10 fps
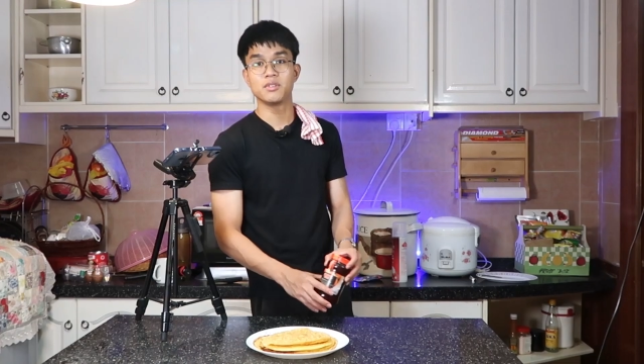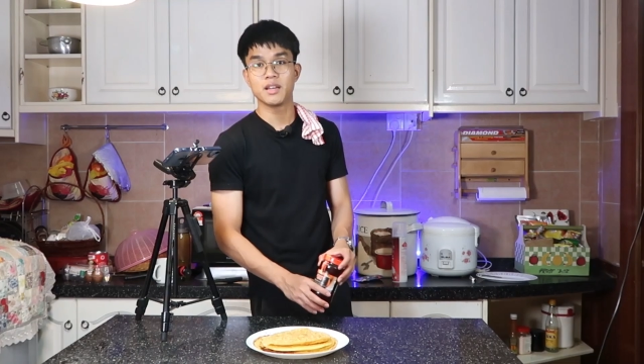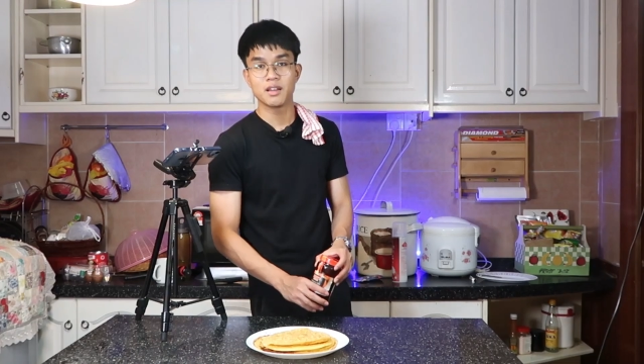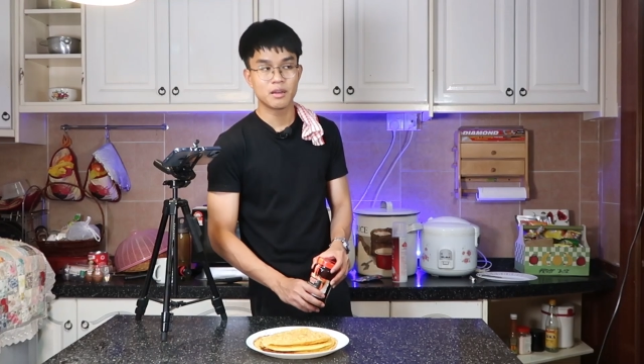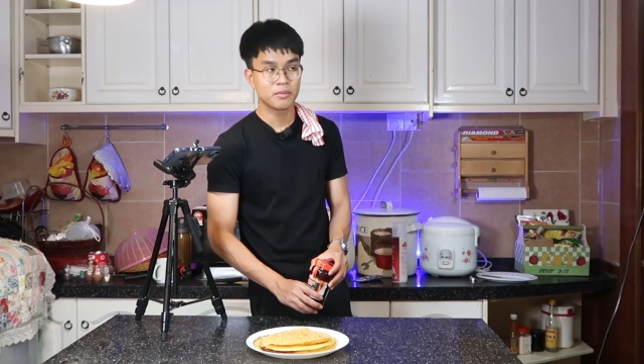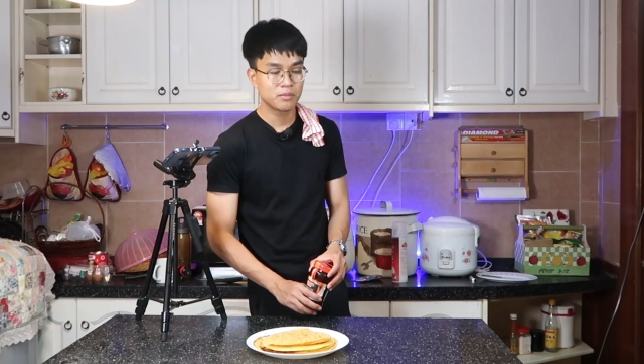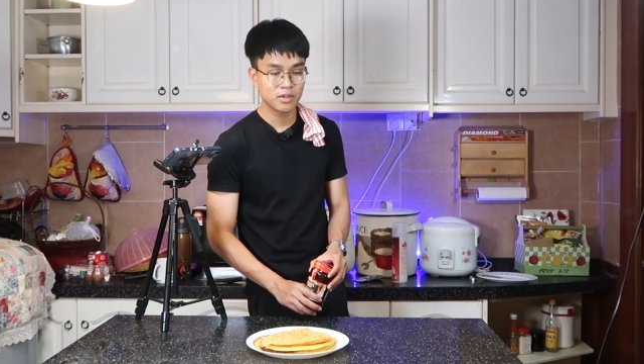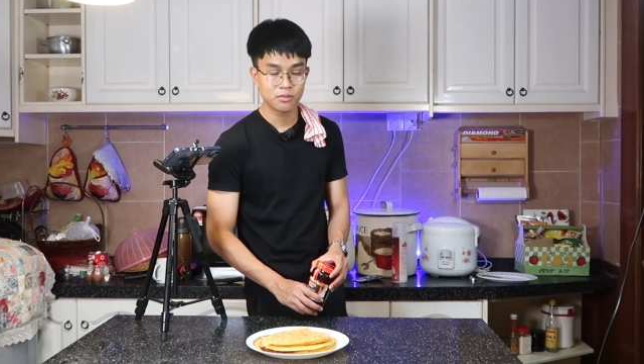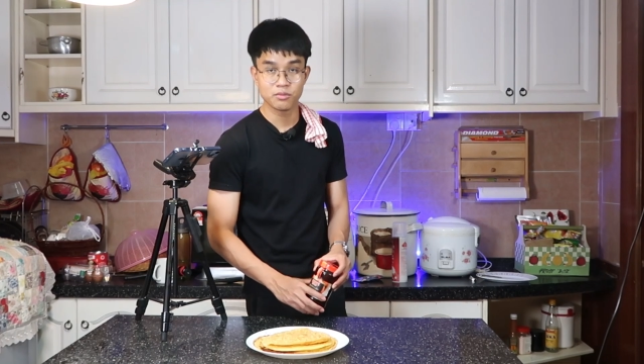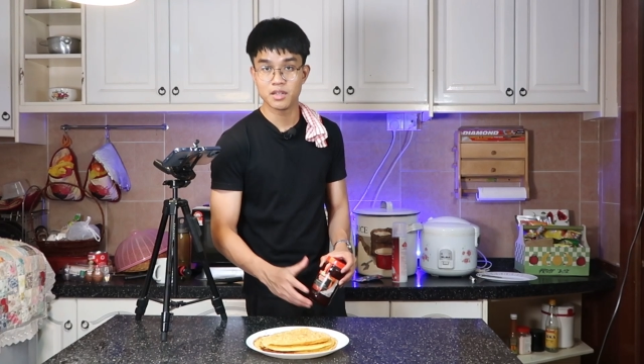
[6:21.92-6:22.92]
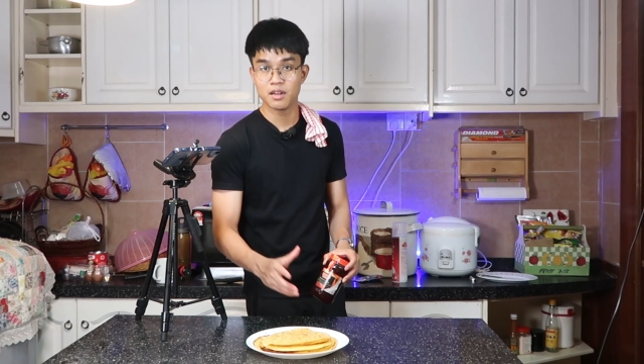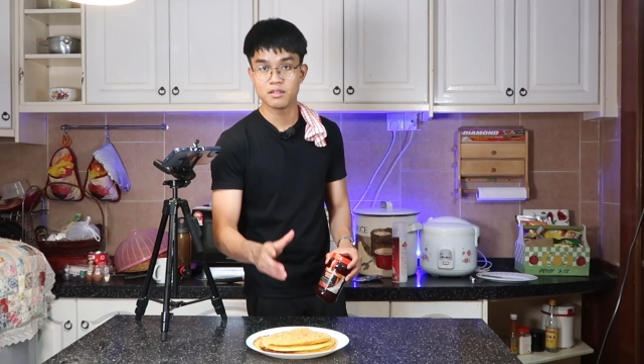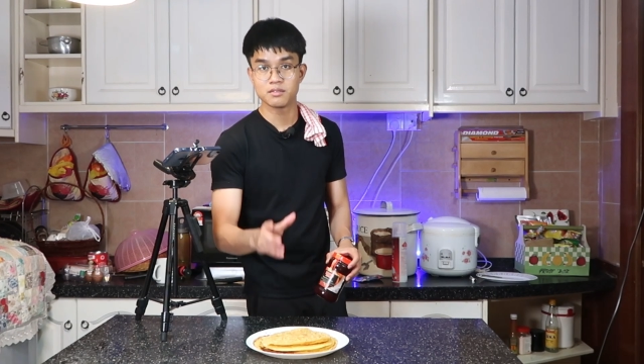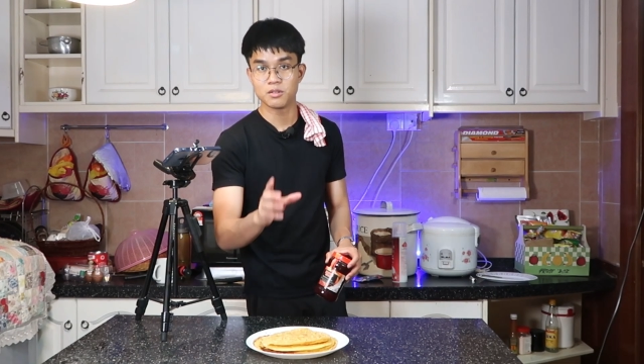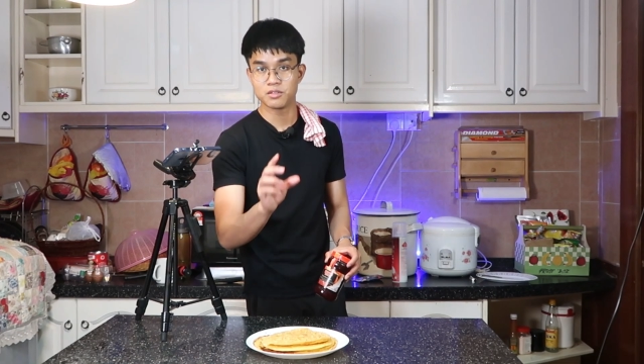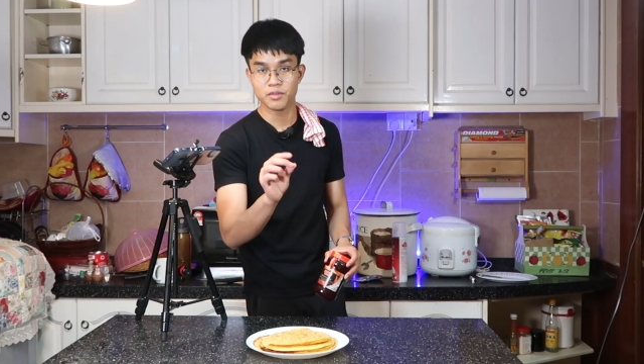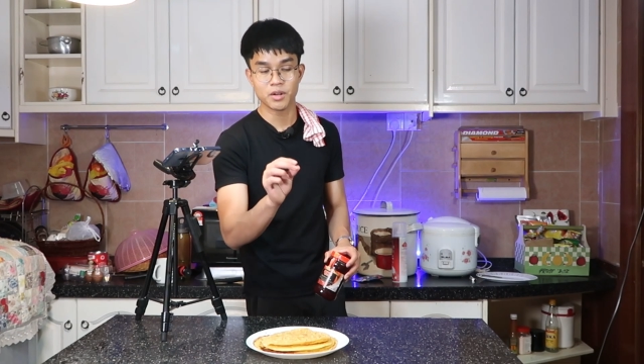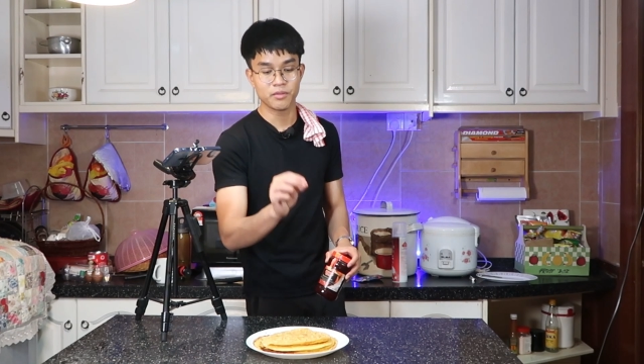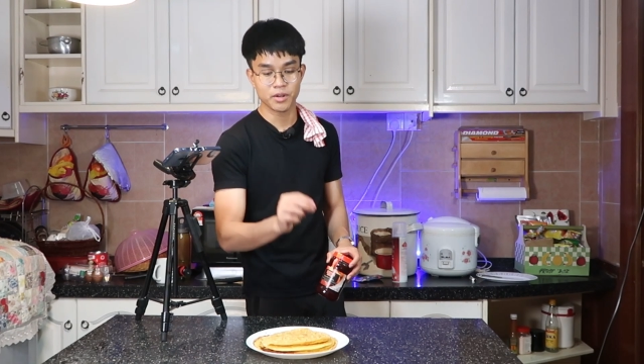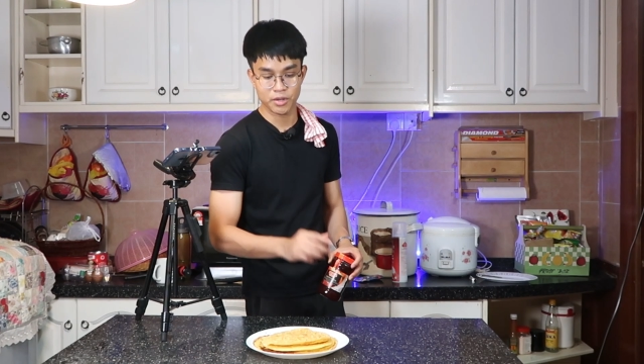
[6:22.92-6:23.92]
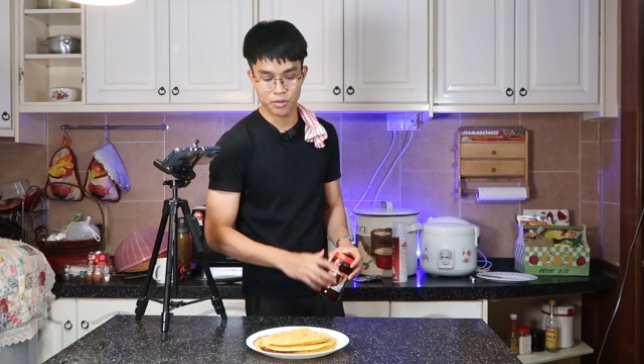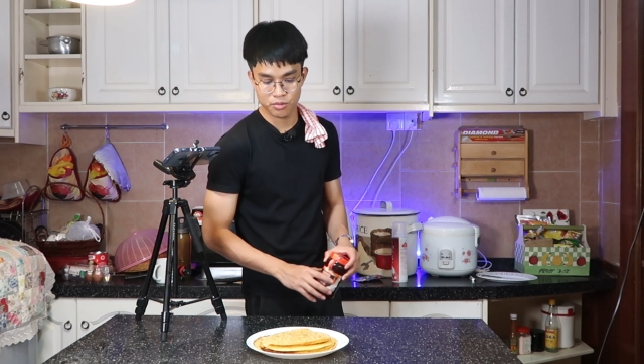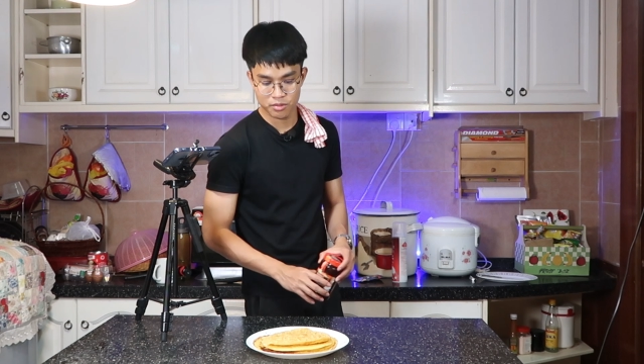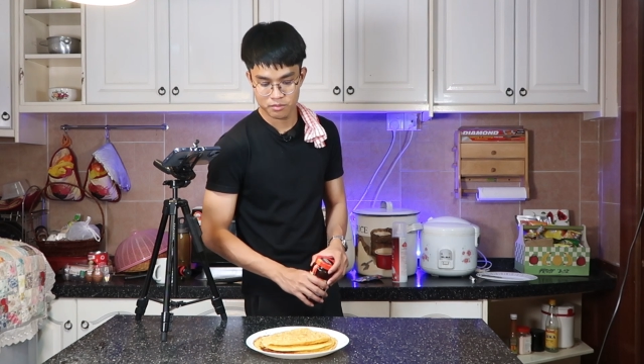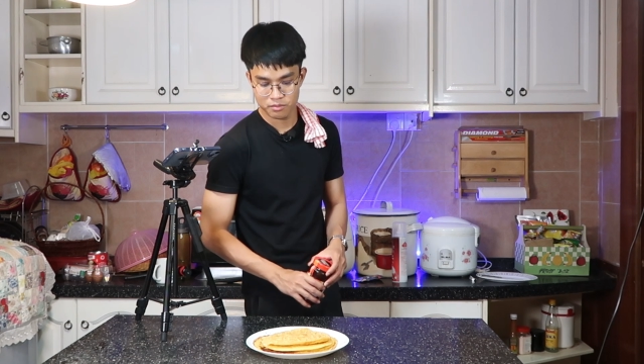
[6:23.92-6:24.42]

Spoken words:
Nutella, maybe. Nutella sounds very, very good.